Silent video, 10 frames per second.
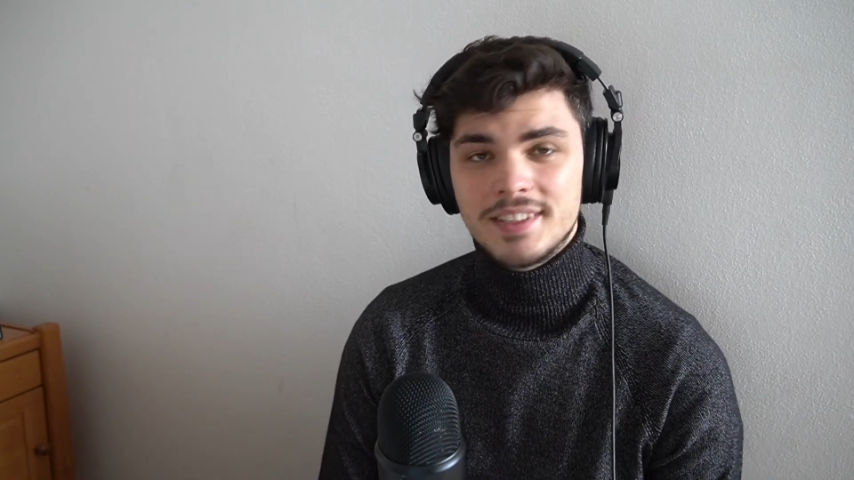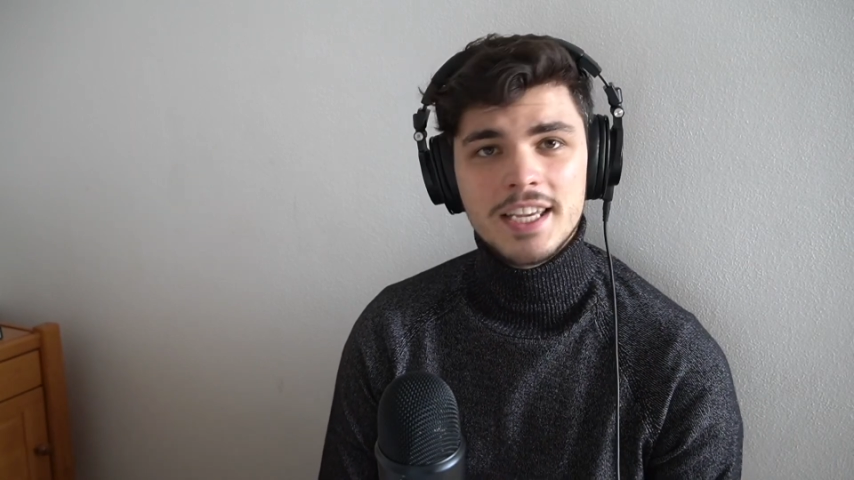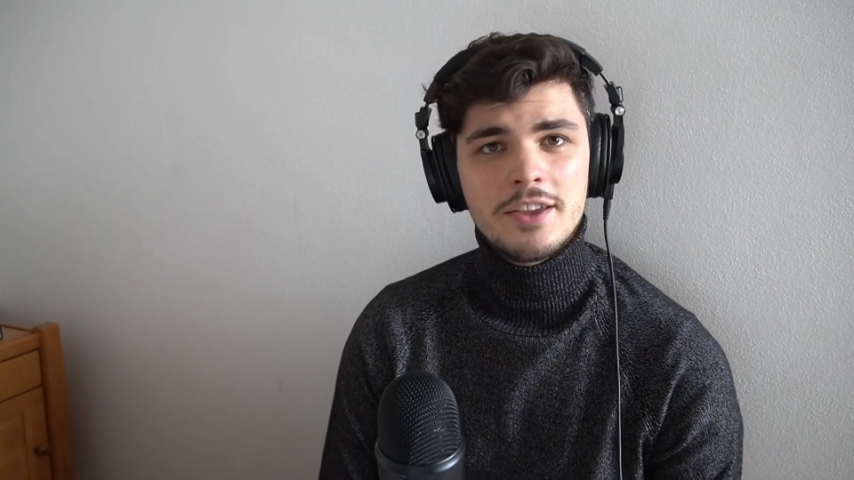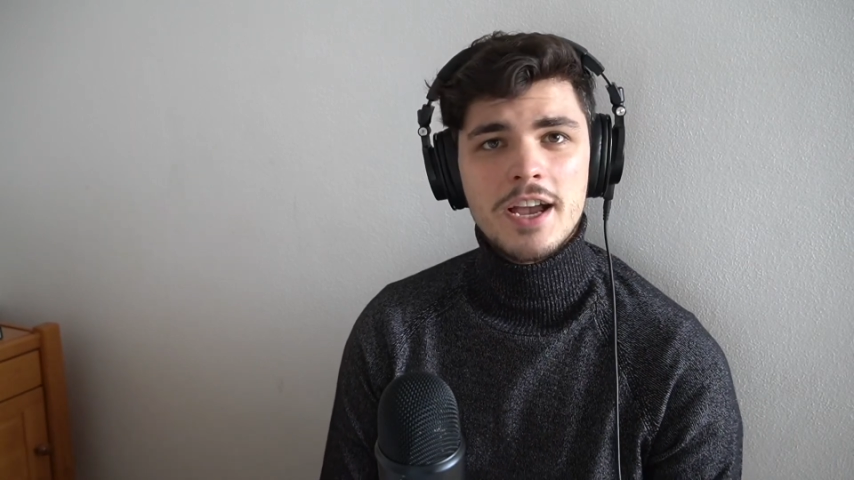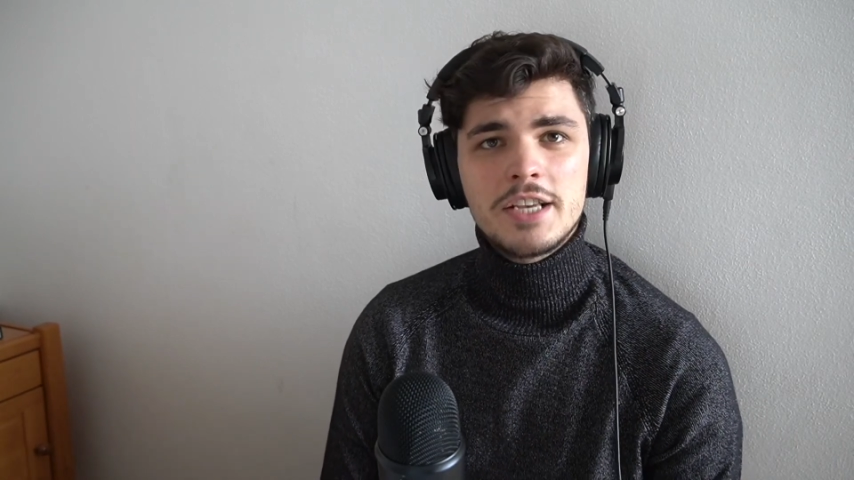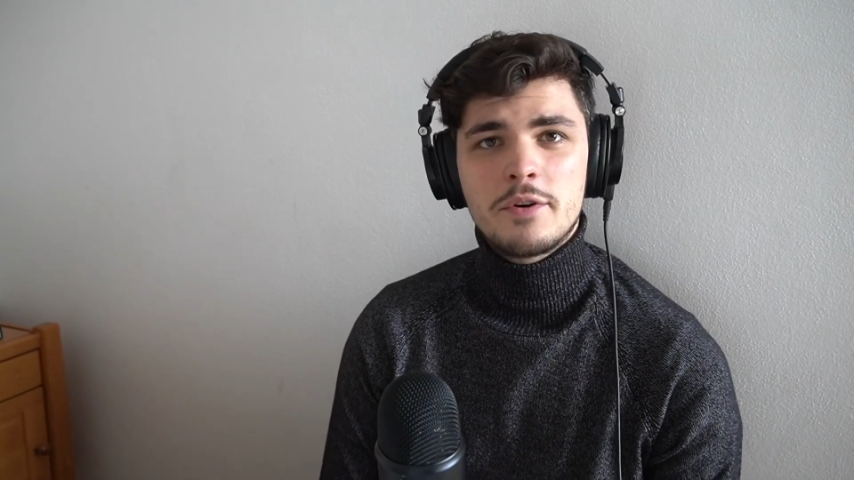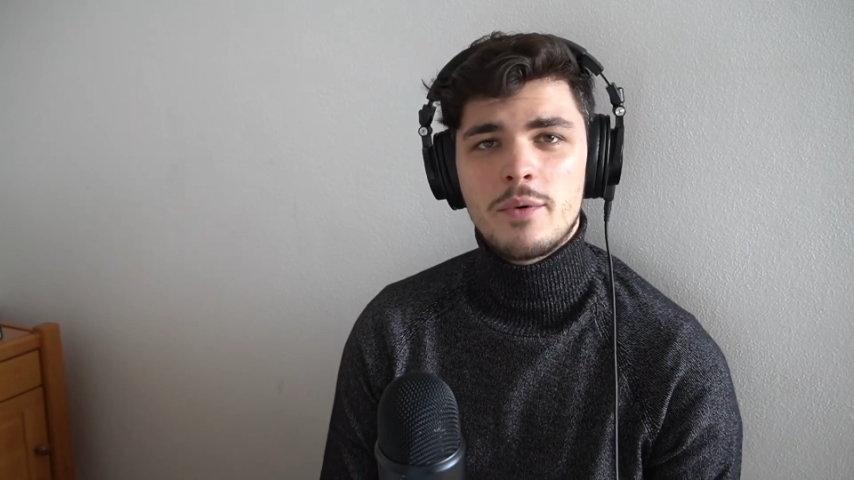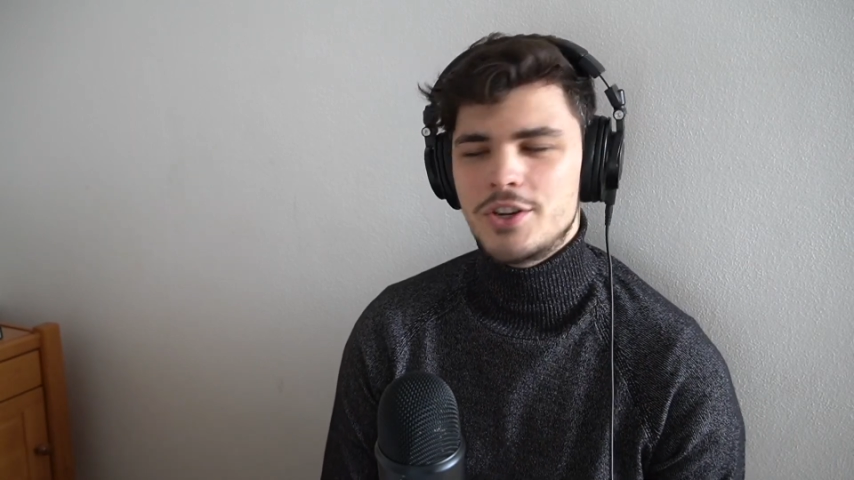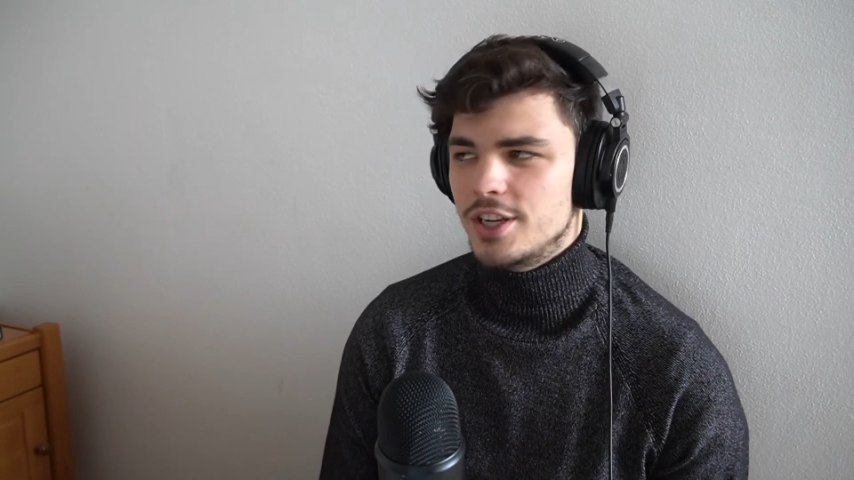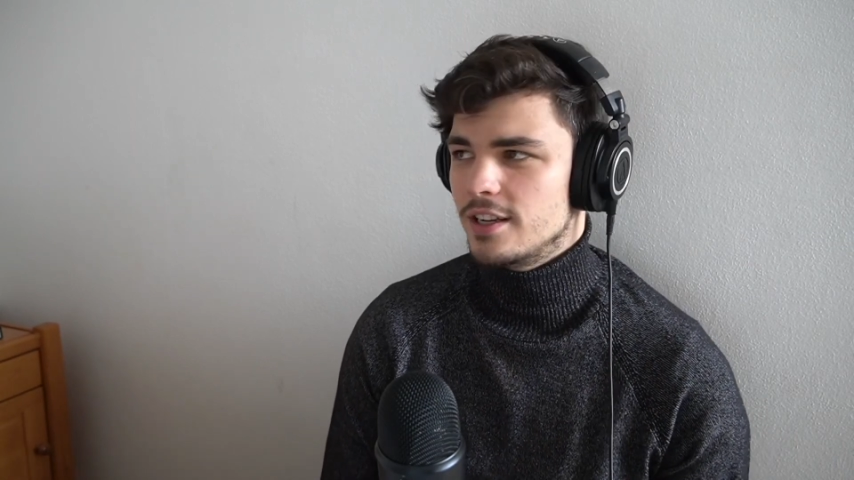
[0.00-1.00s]
Thank you guys for
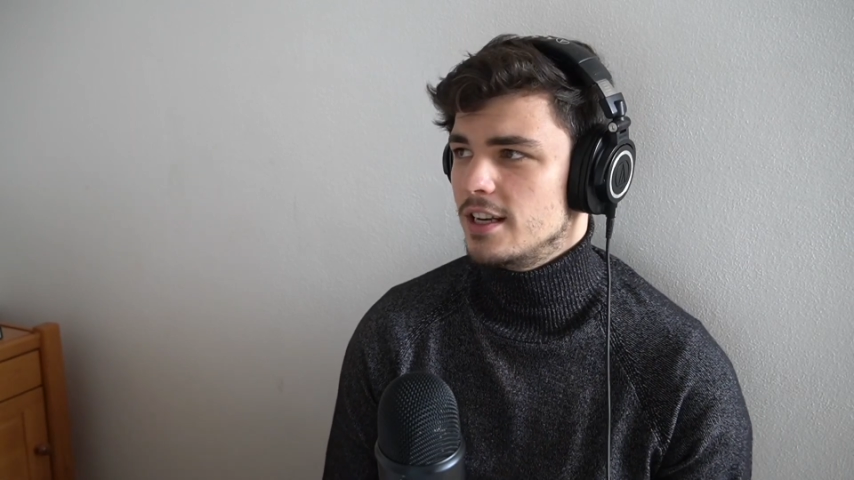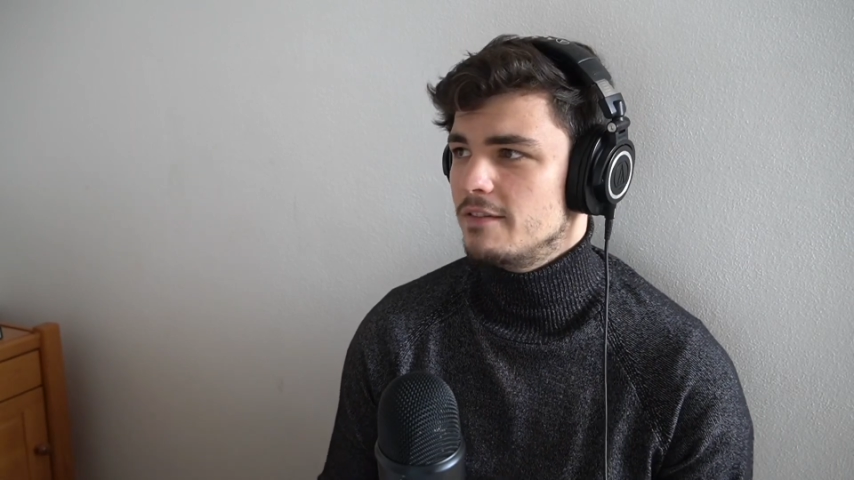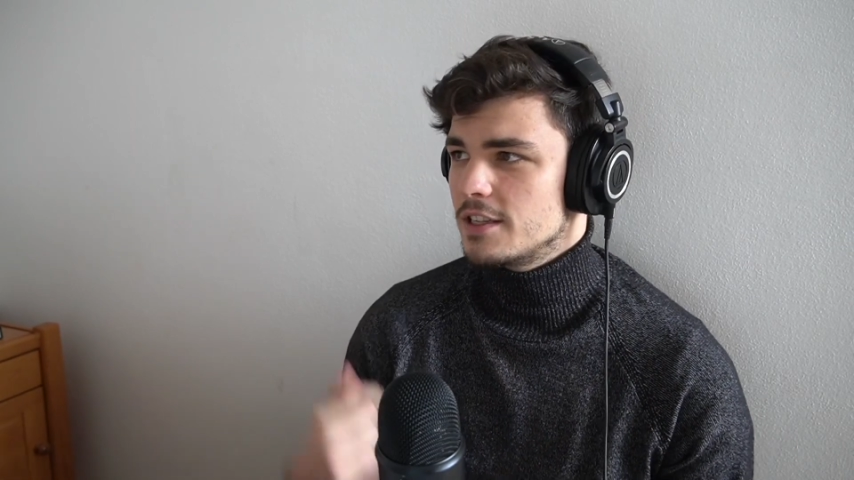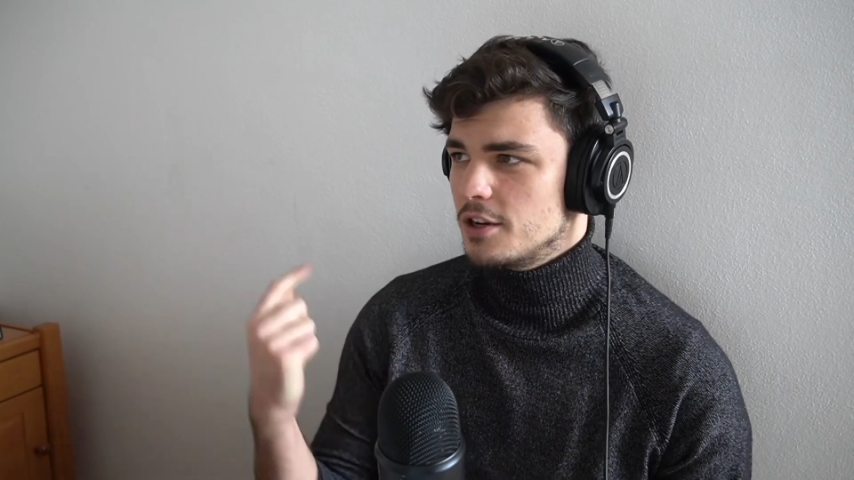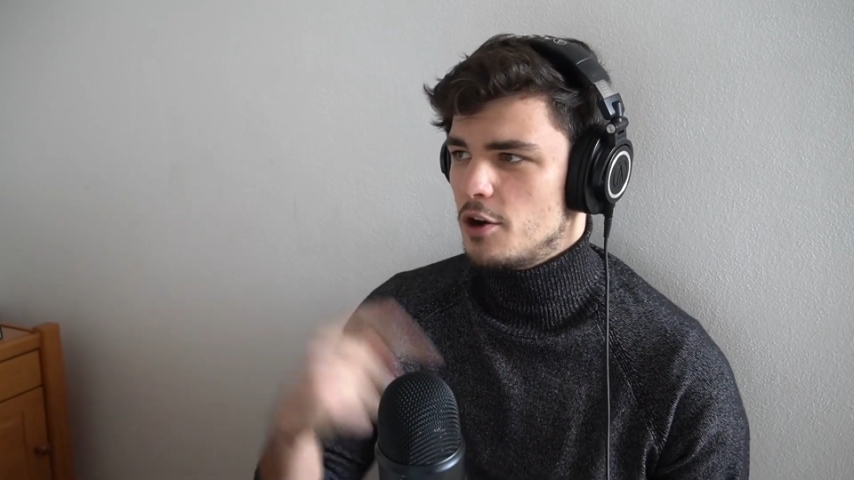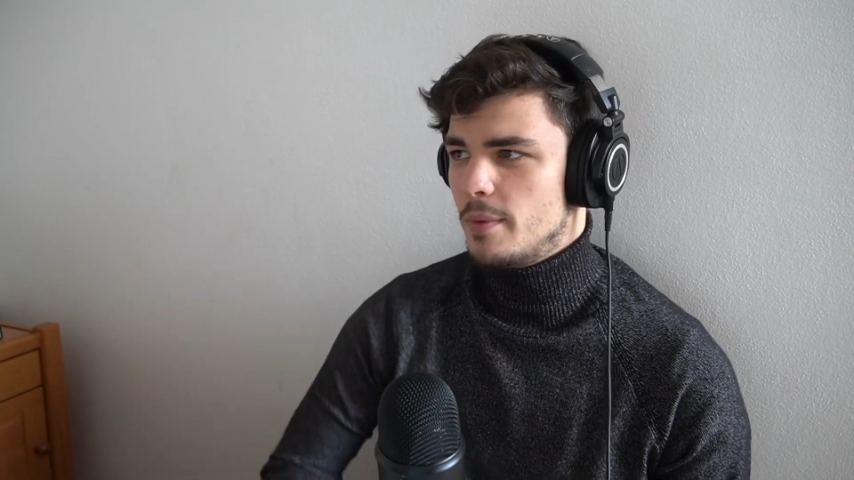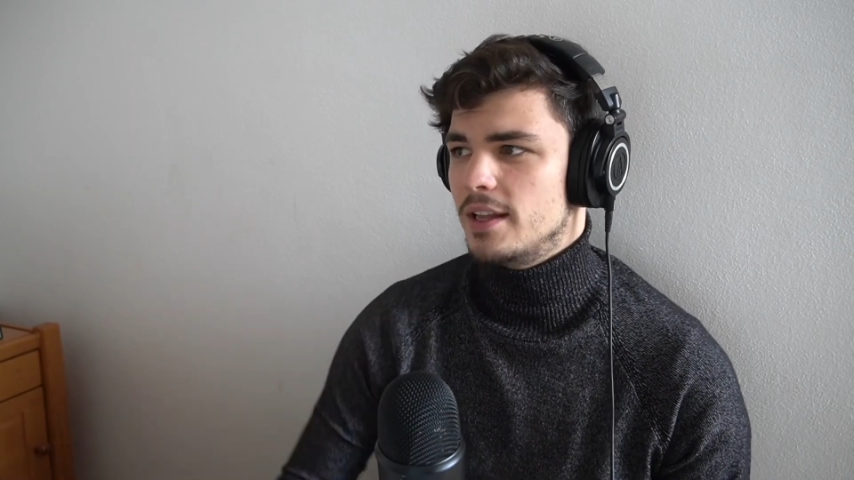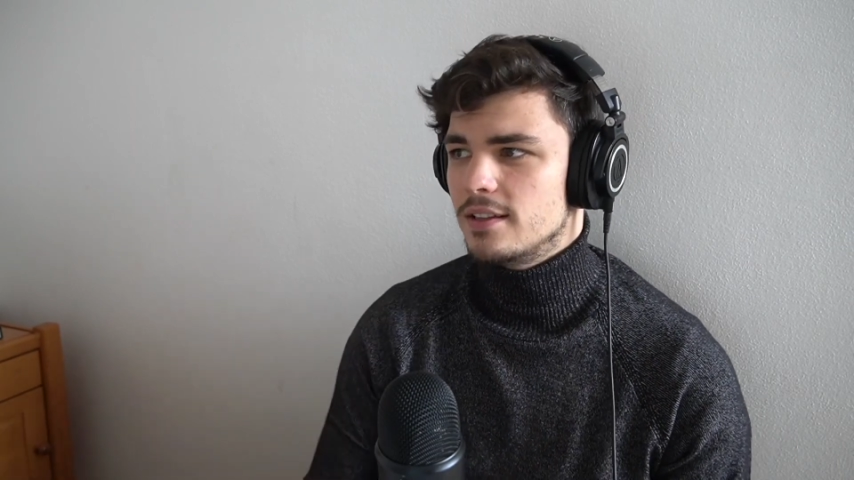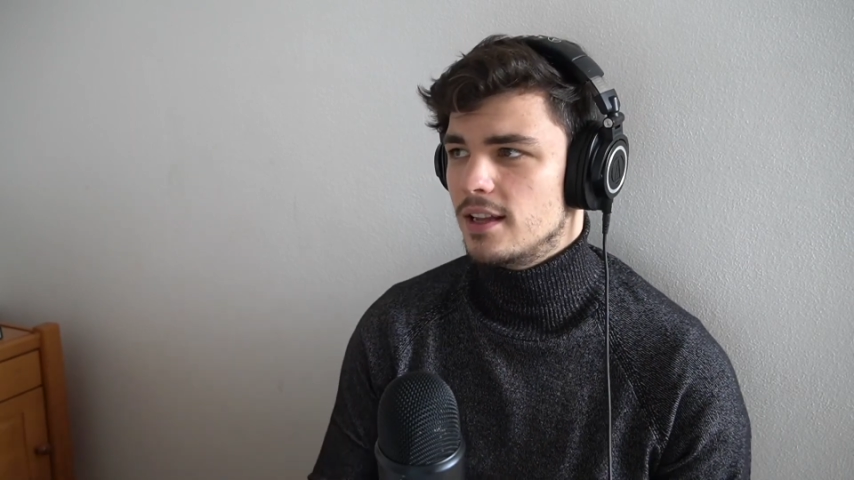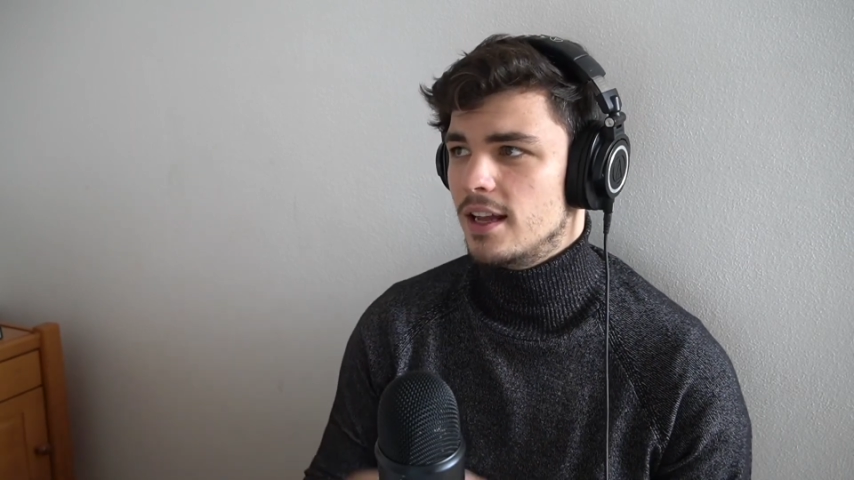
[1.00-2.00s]
watching. Leave us a comment